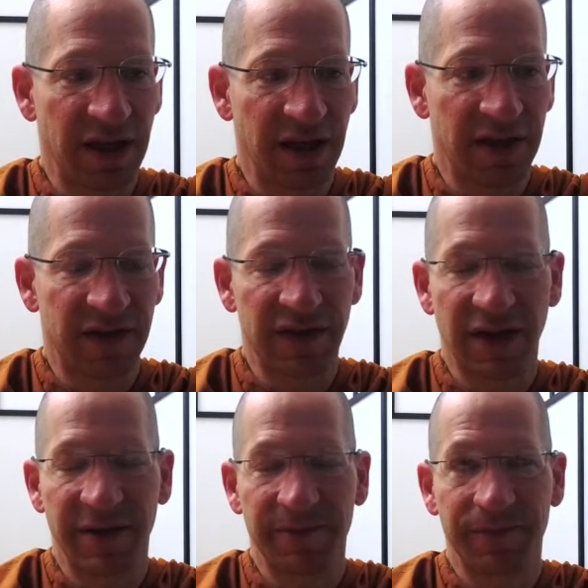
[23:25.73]
it's,
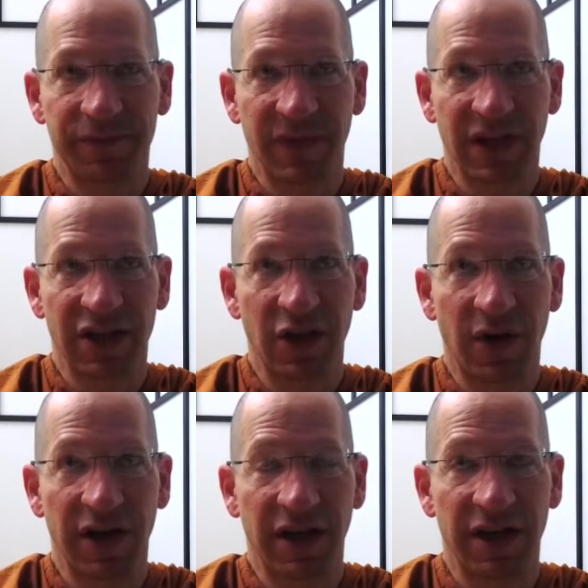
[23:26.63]
I
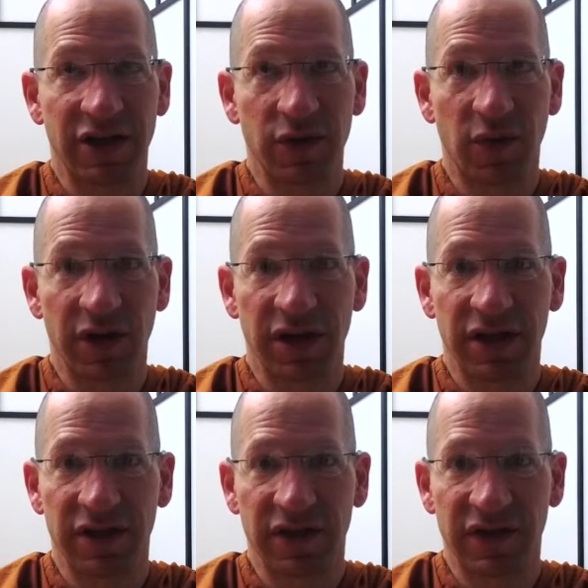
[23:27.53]
do want
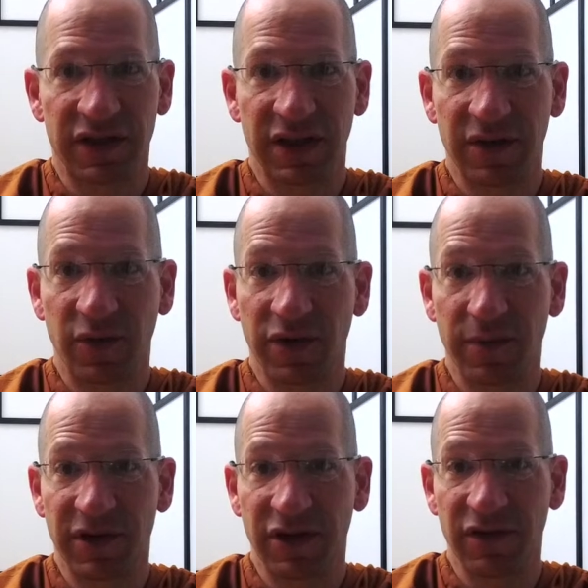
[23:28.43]
to stick with a
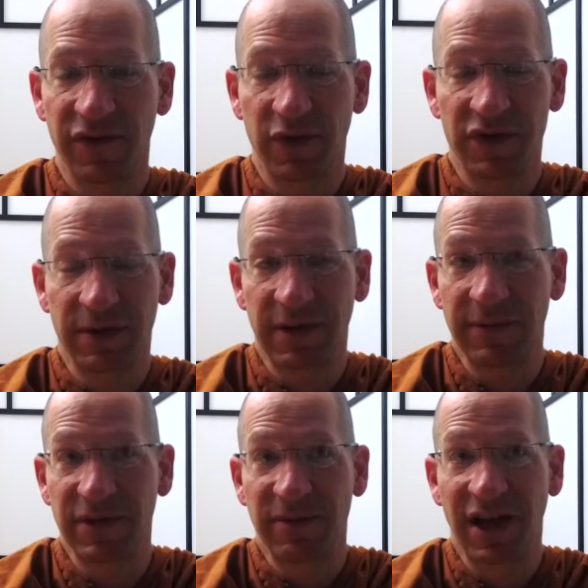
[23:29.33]
particular view, and
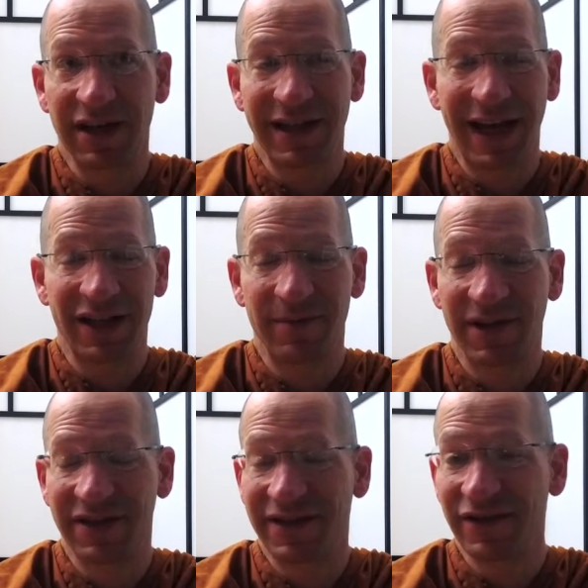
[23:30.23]
sometimes I'm not attached, but
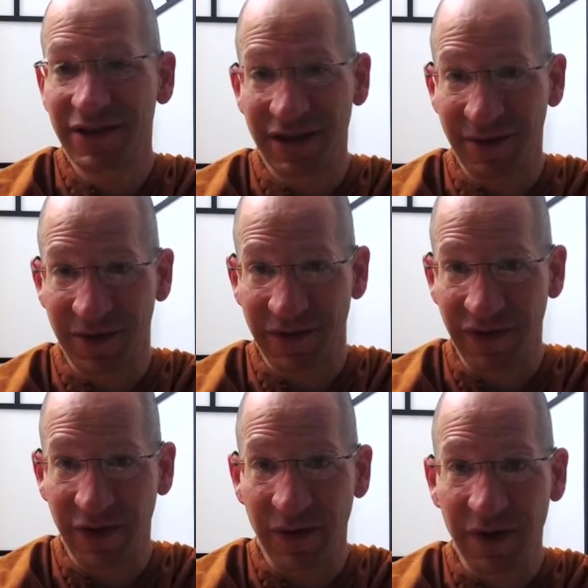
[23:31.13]
I still stick with the
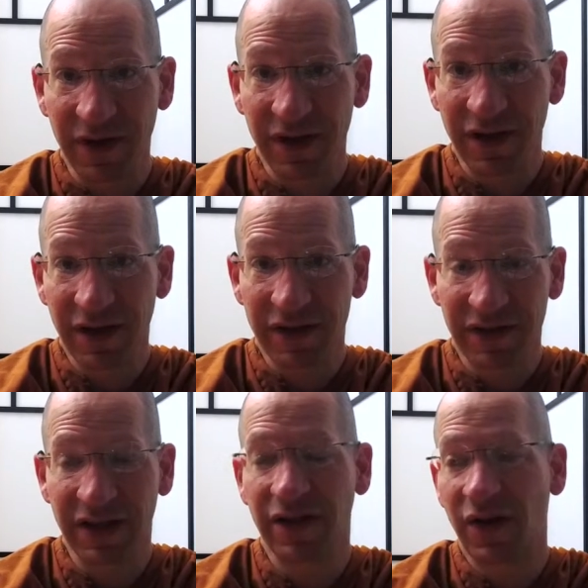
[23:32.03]
view,
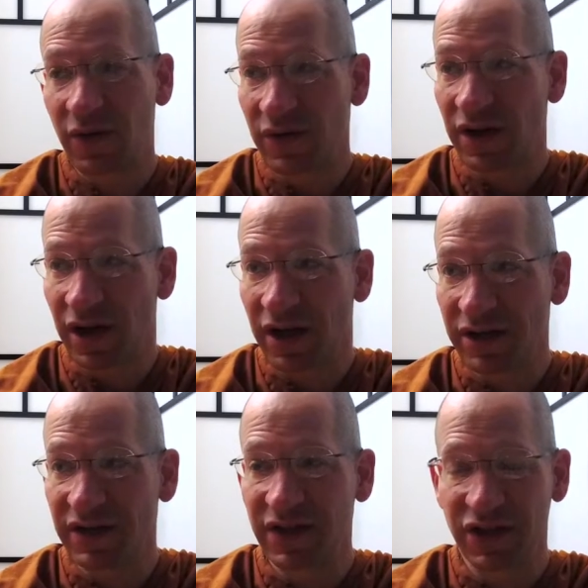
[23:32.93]
because they know a
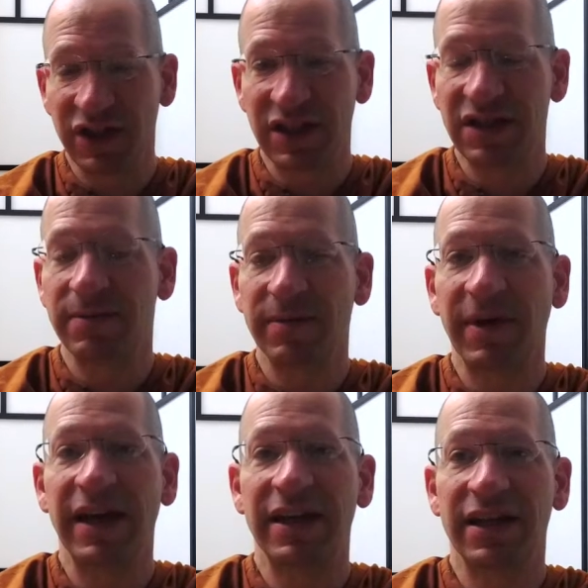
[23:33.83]
decision needs to be
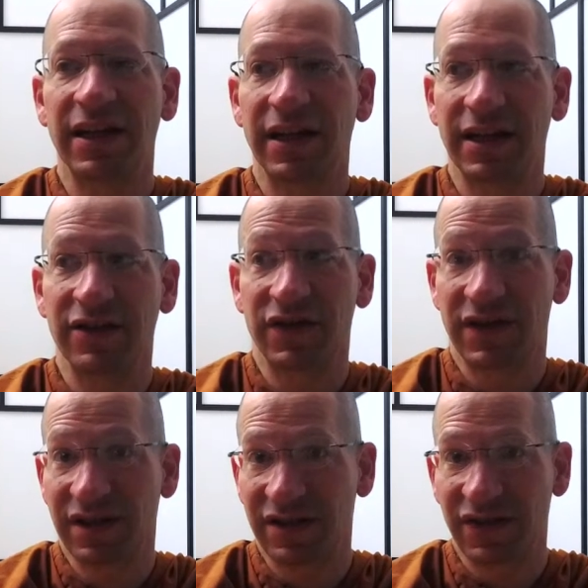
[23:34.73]
made, and I just
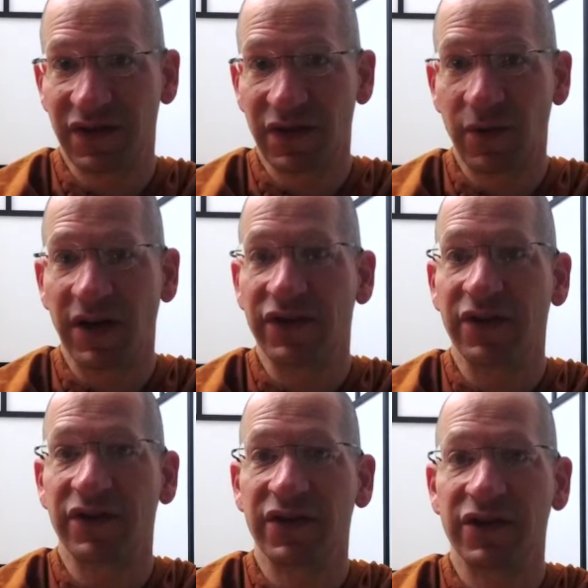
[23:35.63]
think this is the wiser
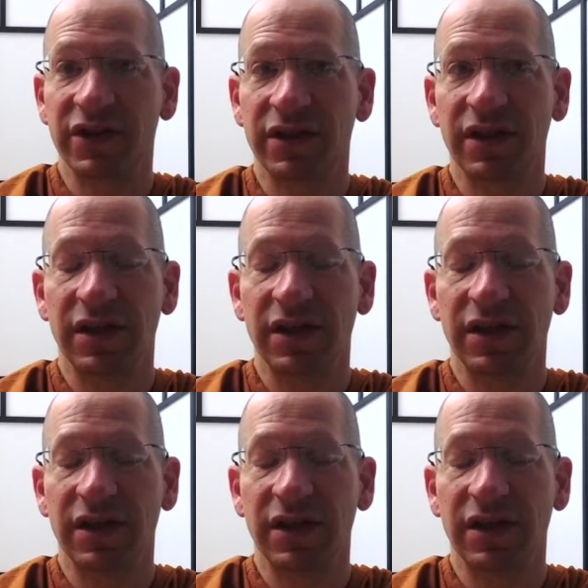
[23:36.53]
decision.